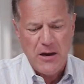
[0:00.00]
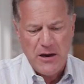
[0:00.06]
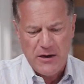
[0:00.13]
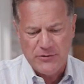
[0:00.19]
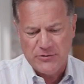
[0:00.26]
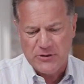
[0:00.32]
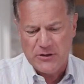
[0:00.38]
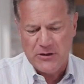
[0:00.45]

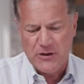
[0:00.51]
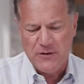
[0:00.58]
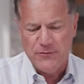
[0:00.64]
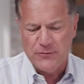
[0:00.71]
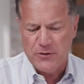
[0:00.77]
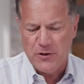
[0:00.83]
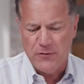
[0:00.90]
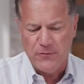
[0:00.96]
It's a
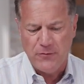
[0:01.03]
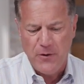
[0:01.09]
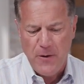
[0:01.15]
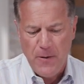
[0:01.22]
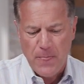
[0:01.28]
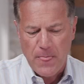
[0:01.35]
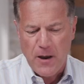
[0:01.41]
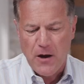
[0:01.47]
gift of
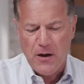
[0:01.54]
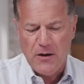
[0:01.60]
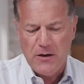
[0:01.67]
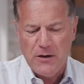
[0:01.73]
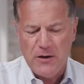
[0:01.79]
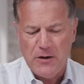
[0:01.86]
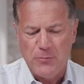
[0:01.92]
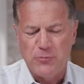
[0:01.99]

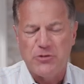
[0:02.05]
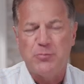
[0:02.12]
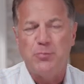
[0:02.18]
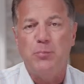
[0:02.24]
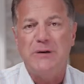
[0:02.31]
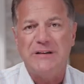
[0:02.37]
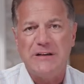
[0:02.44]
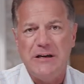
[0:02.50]
it's
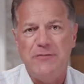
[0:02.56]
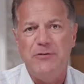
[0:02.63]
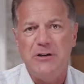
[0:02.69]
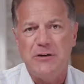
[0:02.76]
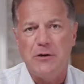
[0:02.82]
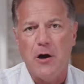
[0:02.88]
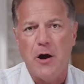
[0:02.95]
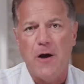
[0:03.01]

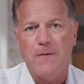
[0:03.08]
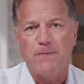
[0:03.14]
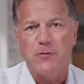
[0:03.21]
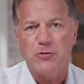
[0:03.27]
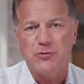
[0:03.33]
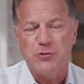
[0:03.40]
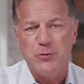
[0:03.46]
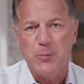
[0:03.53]
believing God
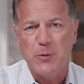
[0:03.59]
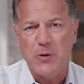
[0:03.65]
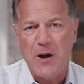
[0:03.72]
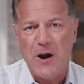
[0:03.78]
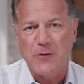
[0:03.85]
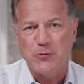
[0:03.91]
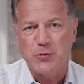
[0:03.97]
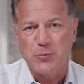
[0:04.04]
for
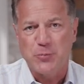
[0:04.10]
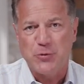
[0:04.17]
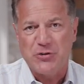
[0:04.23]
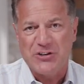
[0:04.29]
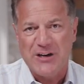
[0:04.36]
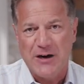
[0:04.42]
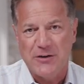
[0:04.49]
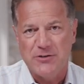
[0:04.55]
supernatural
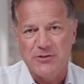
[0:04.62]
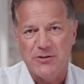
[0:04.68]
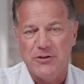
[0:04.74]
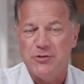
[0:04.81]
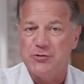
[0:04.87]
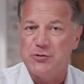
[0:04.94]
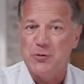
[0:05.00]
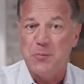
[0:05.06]
protection
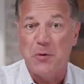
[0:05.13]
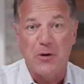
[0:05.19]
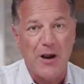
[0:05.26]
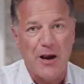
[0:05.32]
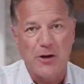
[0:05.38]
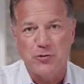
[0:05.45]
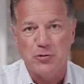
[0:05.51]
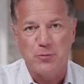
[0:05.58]
and
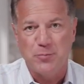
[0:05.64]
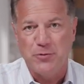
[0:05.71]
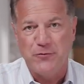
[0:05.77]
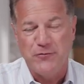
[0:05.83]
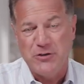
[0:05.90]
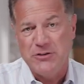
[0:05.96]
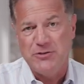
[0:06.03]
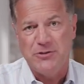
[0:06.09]
supernatural
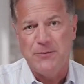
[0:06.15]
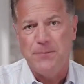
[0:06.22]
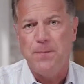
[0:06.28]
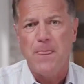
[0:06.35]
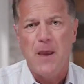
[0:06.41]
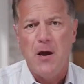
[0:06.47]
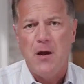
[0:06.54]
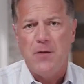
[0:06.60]
provision
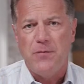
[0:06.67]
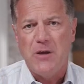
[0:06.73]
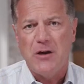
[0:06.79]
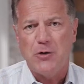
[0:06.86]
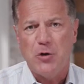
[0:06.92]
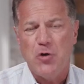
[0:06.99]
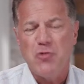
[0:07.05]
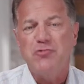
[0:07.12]

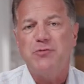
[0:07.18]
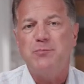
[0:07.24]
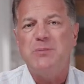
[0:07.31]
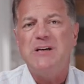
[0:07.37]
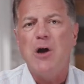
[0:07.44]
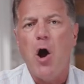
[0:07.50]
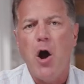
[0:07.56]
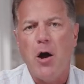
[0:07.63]
that goes
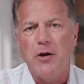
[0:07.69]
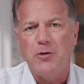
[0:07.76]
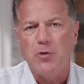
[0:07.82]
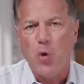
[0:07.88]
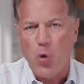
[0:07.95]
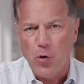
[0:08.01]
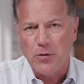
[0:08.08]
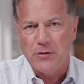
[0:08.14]
beyond
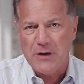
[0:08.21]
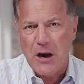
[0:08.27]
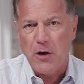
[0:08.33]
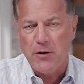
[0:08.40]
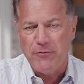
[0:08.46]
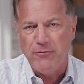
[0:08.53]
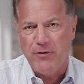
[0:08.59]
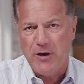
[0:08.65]

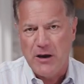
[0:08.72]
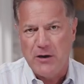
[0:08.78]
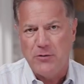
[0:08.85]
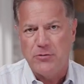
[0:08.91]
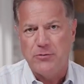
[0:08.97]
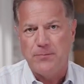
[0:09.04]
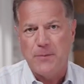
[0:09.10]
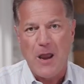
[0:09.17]
ordinary
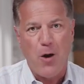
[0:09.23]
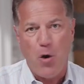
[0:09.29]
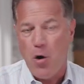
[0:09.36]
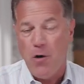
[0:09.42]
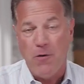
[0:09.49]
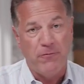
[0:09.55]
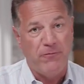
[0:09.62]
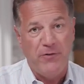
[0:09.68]
faith. Now,
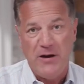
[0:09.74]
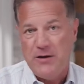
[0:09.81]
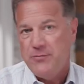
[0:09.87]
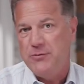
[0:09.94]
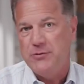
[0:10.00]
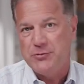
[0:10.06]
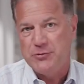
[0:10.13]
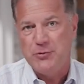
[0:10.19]
all
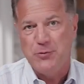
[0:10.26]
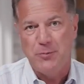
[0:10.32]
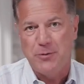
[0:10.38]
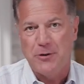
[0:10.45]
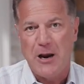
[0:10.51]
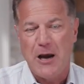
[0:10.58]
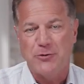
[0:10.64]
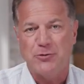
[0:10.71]
faith is
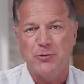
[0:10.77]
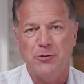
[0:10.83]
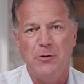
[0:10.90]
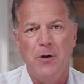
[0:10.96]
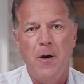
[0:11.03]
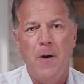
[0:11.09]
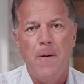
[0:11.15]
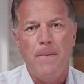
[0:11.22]

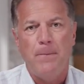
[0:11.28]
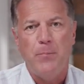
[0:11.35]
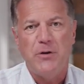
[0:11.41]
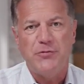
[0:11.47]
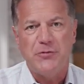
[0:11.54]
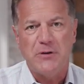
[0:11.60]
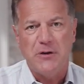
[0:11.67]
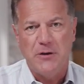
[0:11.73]
supernatural,
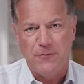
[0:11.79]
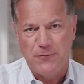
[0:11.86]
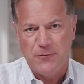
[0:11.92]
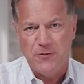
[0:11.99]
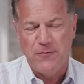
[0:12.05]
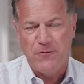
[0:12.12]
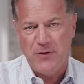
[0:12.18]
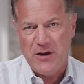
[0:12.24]
but the gift
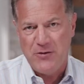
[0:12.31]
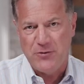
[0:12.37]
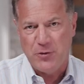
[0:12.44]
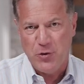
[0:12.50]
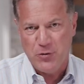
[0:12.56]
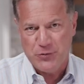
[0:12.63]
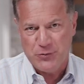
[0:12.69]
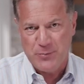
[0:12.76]
of faith
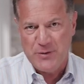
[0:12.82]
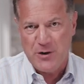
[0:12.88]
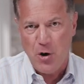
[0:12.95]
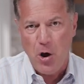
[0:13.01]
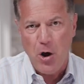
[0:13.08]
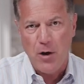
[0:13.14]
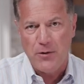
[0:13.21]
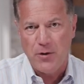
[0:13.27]
goes
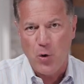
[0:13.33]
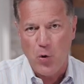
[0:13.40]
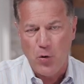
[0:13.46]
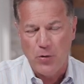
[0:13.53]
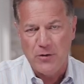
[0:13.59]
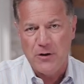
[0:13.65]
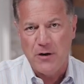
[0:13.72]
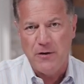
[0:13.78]
beyond
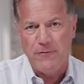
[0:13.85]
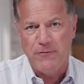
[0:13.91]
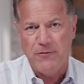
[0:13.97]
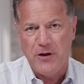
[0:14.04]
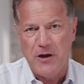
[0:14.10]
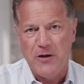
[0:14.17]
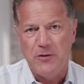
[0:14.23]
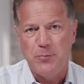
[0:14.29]
ordinary
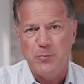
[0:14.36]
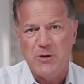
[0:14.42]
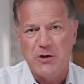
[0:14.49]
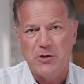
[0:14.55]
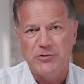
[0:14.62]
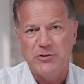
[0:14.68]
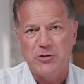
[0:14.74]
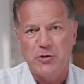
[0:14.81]
faith
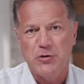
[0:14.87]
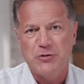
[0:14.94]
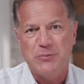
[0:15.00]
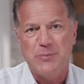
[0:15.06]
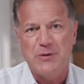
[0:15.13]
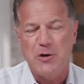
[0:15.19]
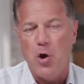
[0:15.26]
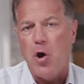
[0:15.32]
because it goes
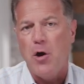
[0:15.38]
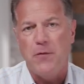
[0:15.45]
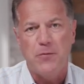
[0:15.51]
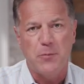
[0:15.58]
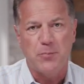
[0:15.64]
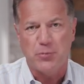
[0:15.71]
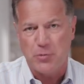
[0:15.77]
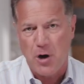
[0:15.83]
beyond
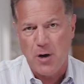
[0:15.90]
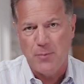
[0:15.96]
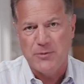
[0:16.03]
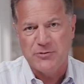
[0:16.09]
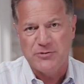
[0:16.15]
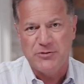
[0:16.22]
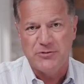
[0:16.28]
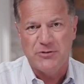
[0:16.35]
the
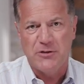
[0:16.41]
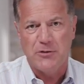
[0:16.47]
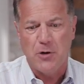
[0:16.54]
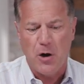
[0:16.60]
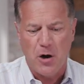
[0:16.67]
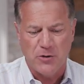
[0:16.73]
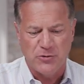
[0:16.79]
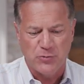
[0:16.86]
promises in
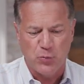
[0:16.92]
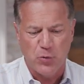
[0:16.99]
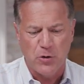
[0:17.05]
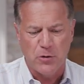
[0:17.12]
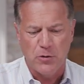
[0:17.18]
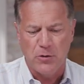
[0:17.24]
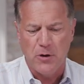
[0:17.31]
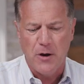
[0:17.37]
God's
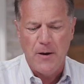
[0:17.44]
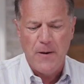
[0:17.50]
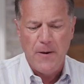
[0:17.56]
Word.